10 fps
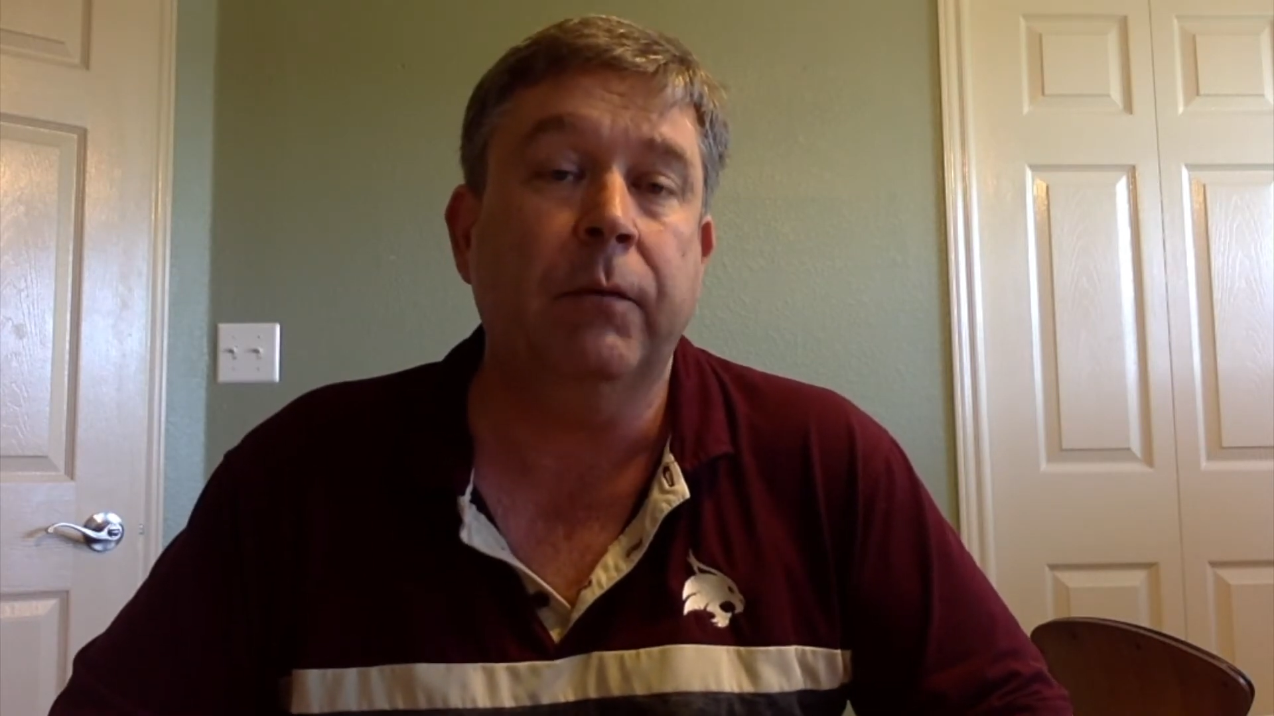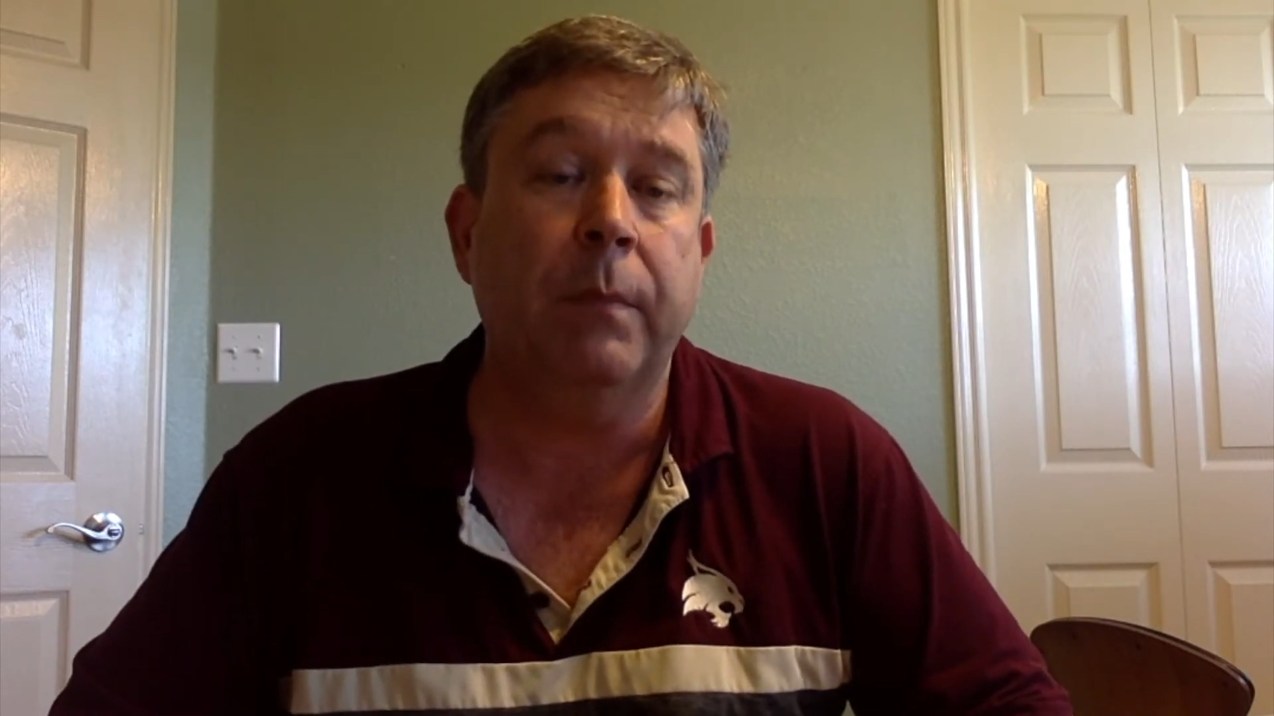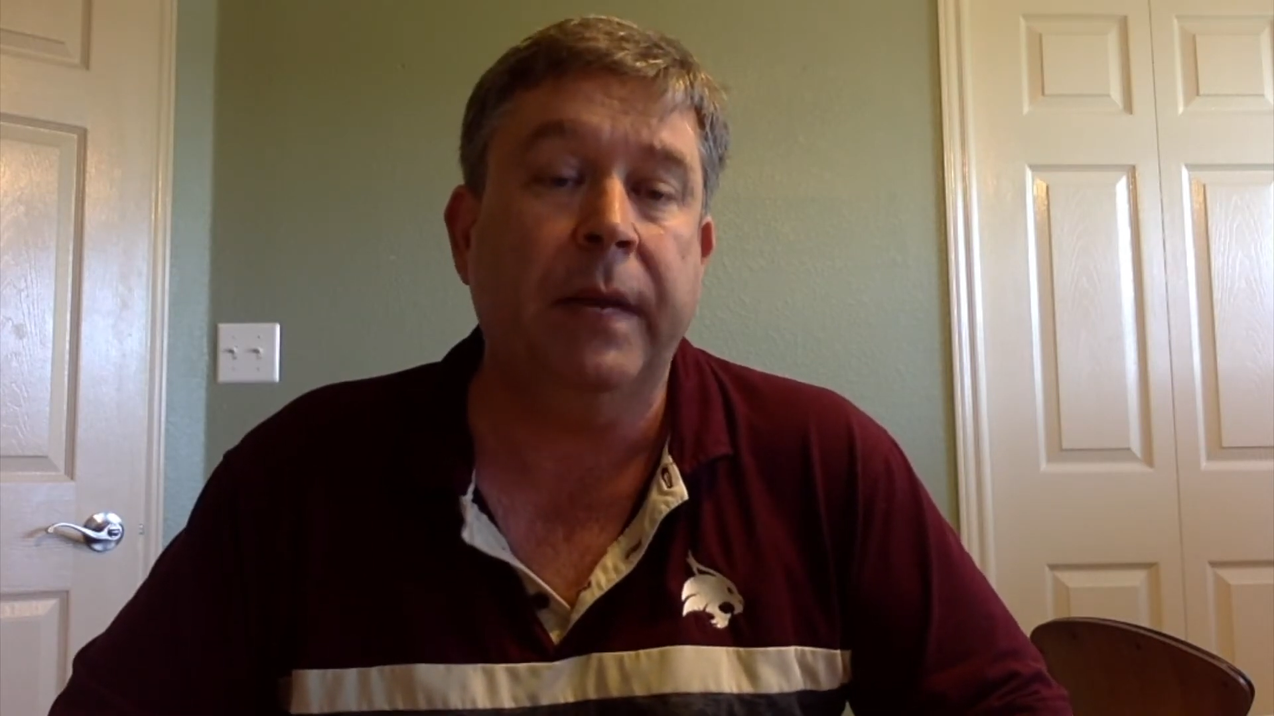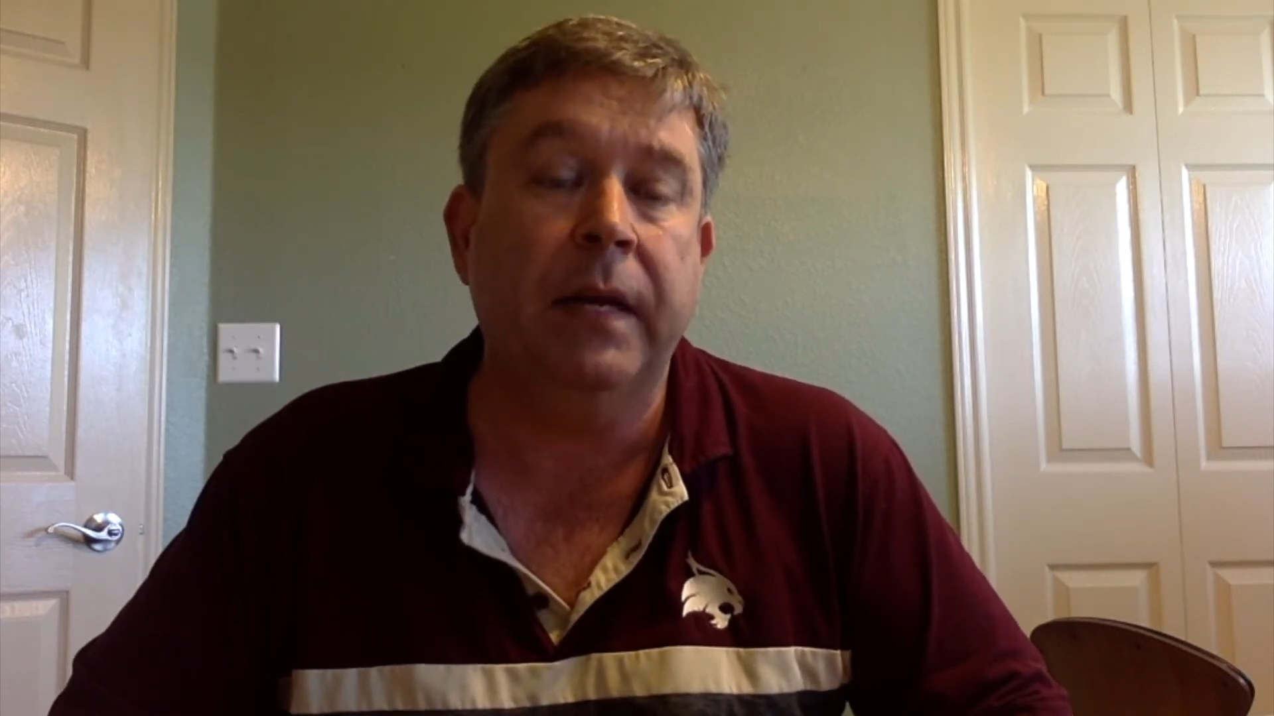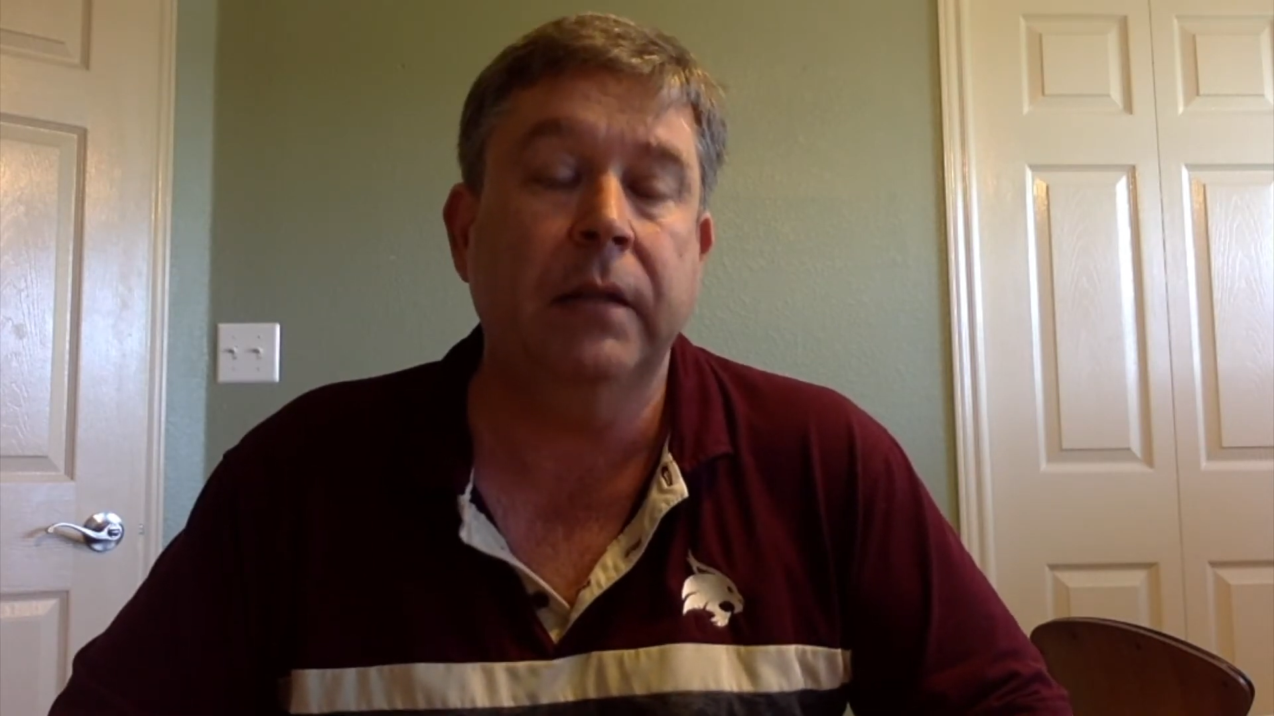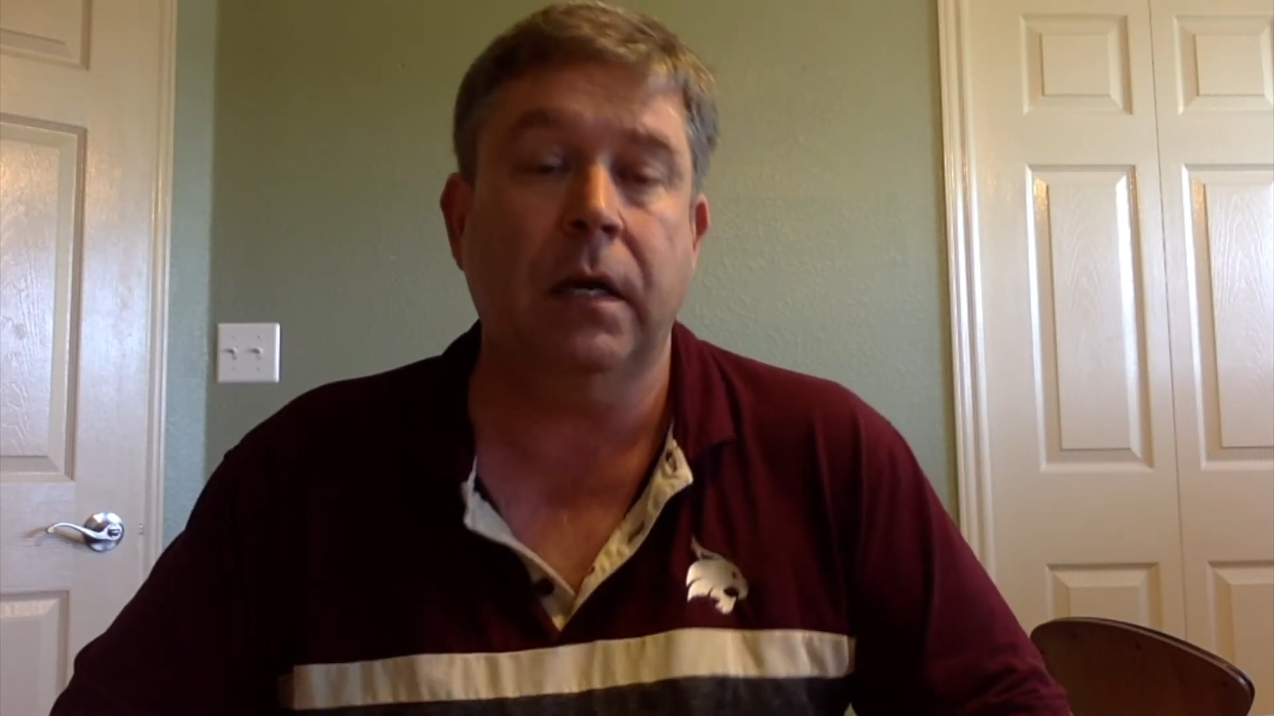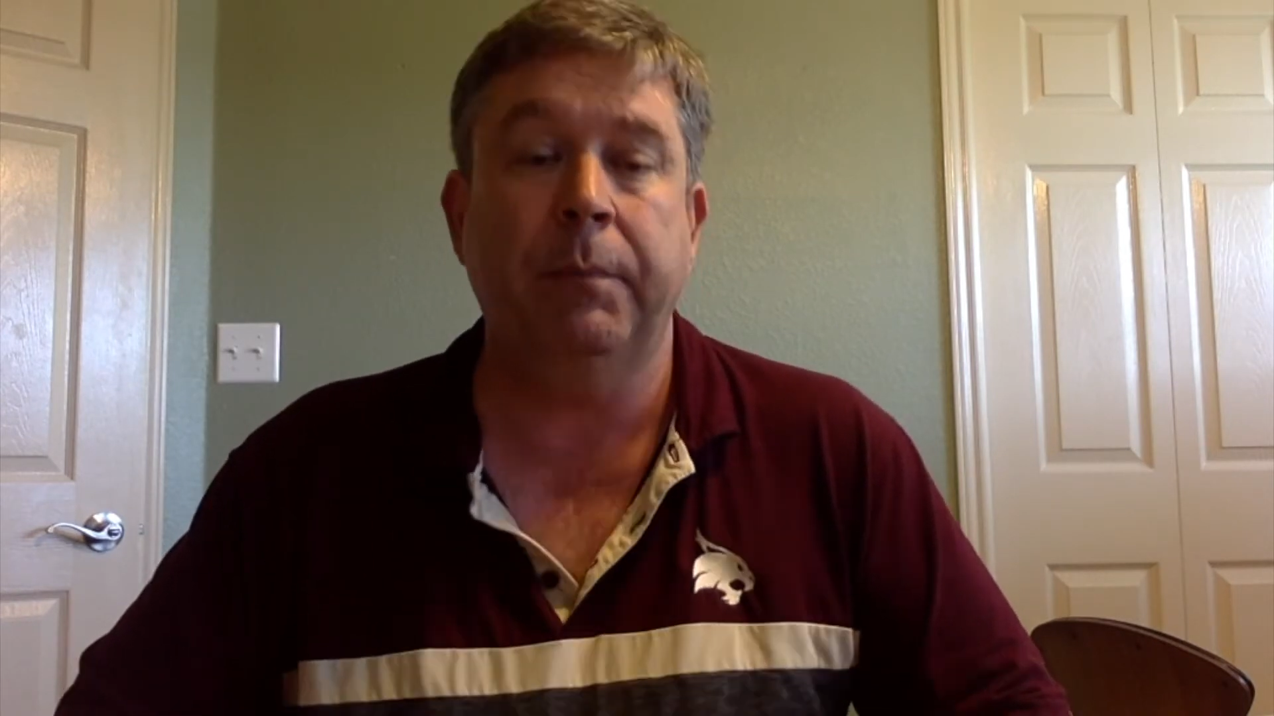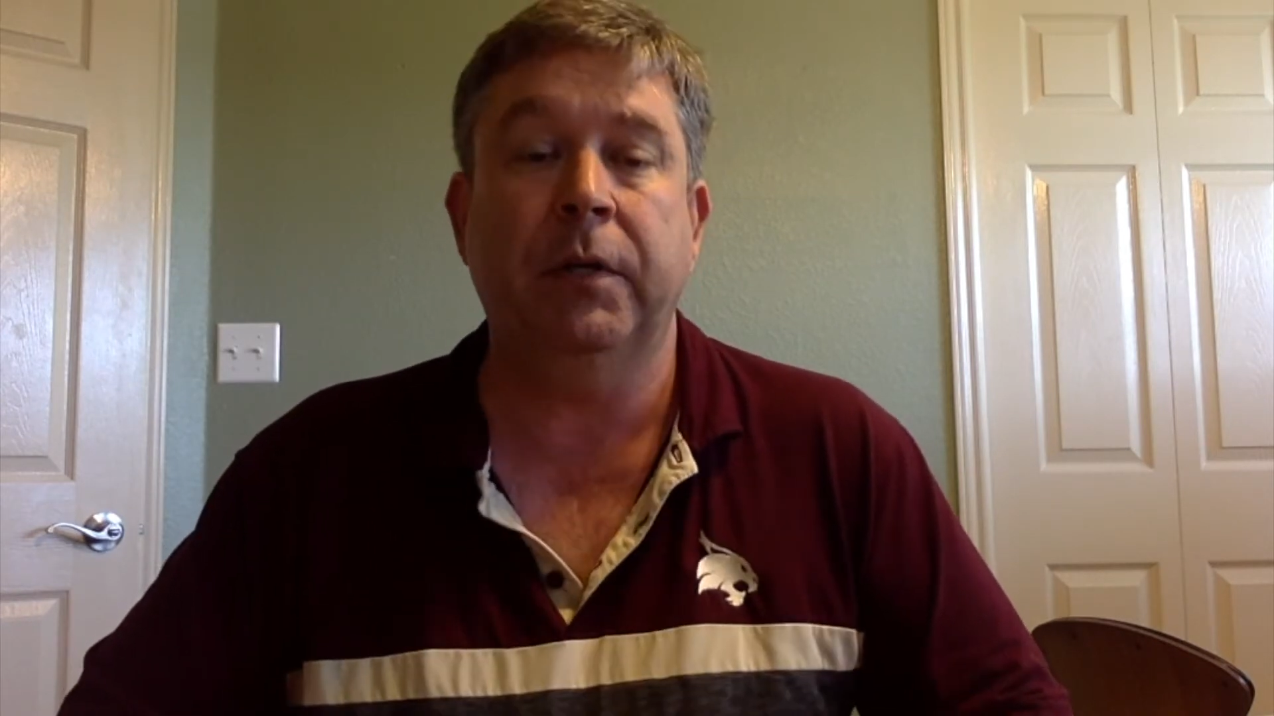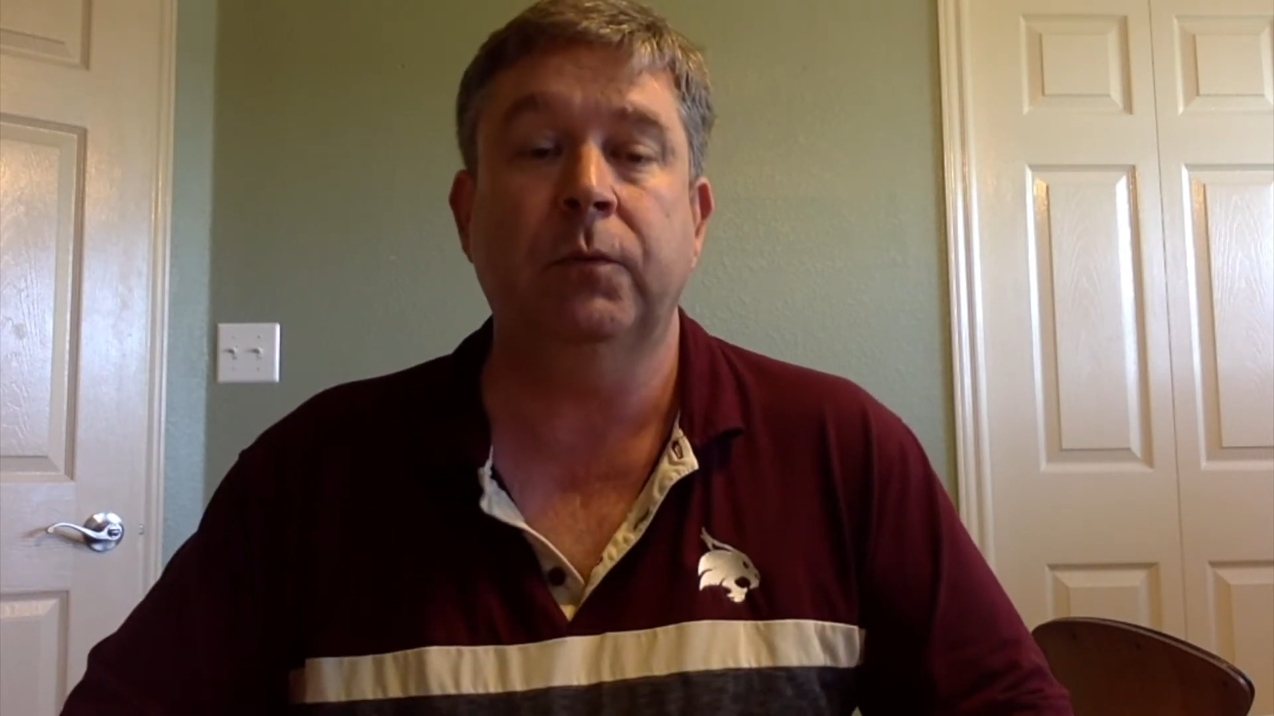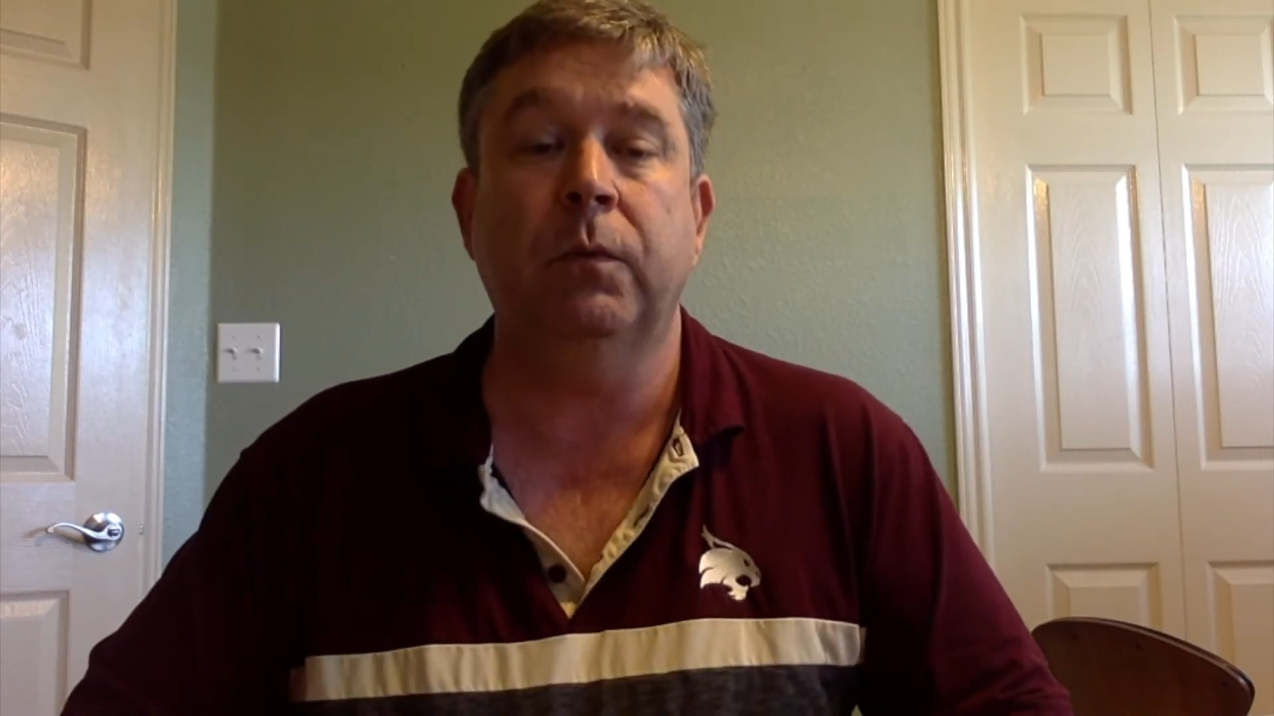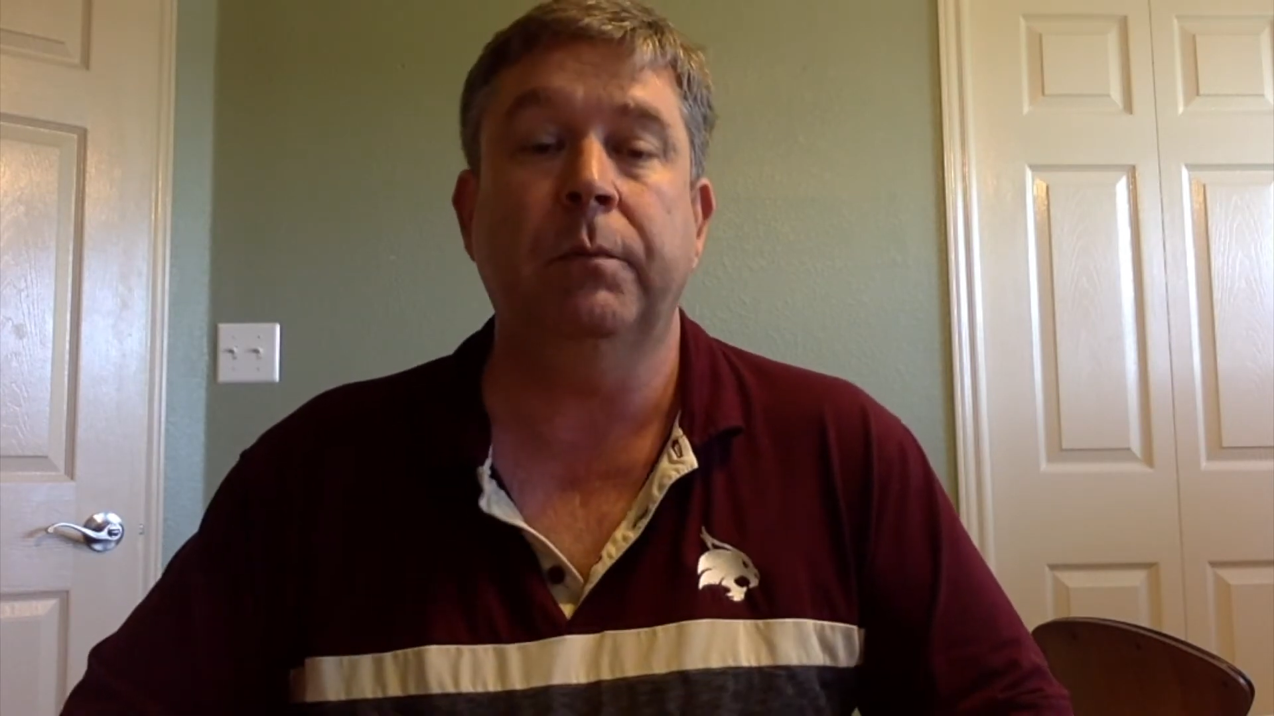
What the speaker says: remaining topics will